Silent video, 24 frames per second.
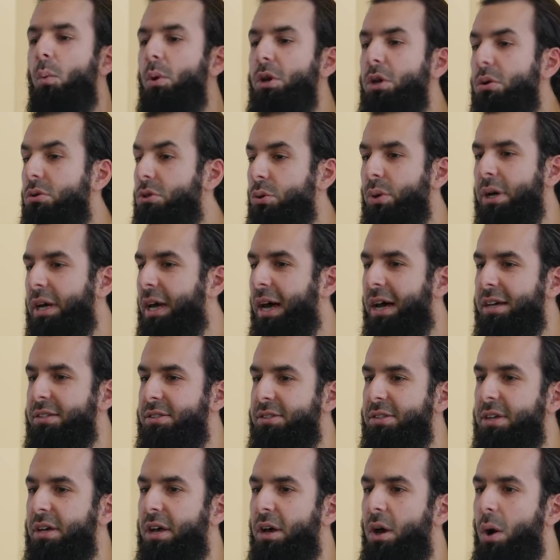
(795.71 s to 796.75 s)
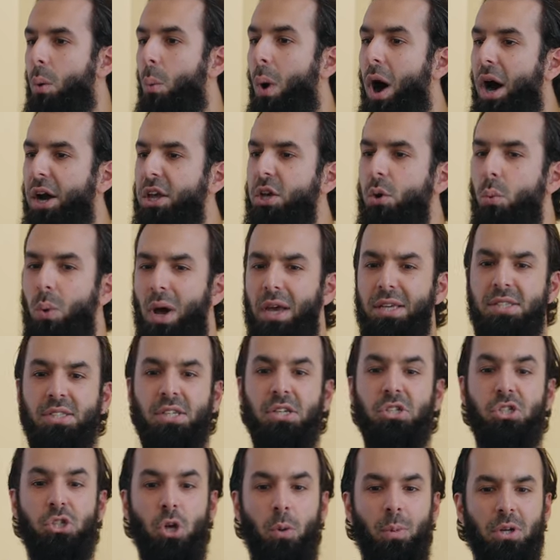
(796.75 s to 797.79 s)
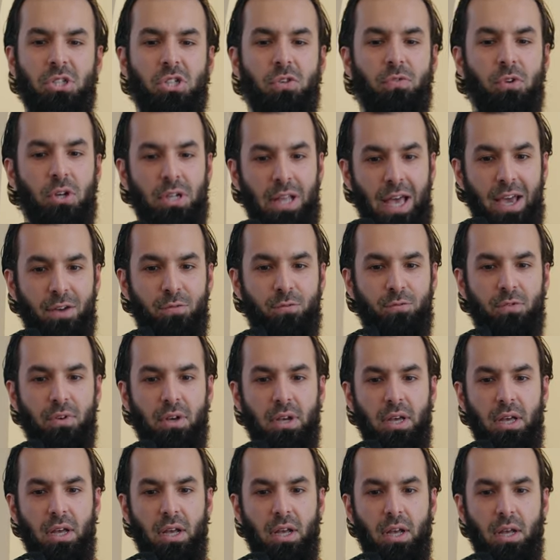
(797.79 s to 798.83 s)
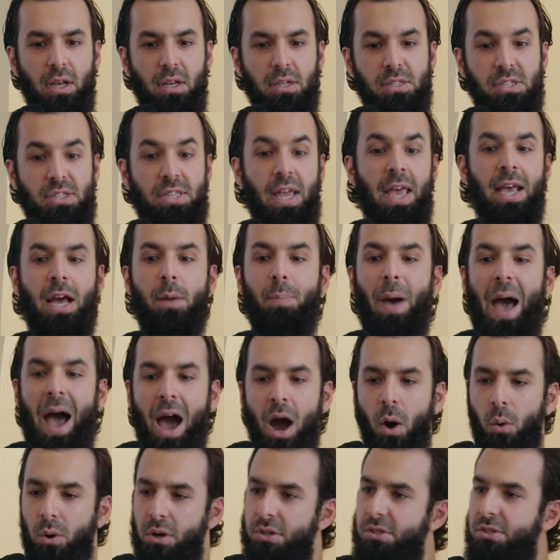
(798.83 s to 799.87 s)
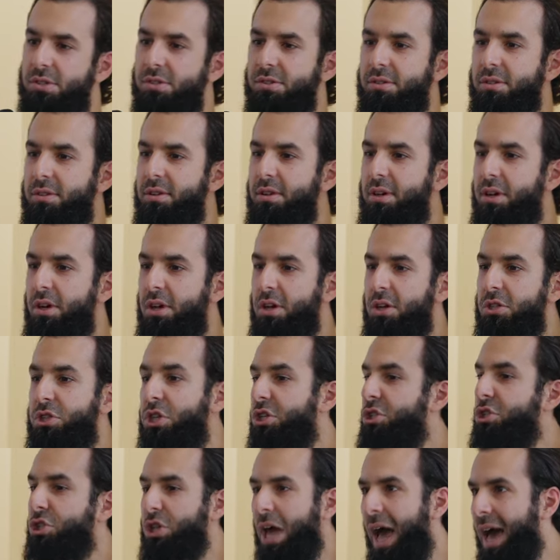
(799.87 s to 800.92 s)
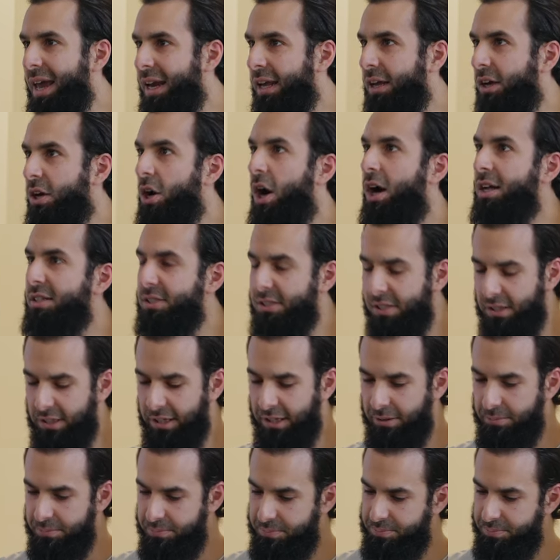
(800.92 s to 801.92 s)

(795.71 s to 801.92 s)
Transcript: What are you doing, guys? Why are you wasting so much of your life? Staying up hours just chatting constantly.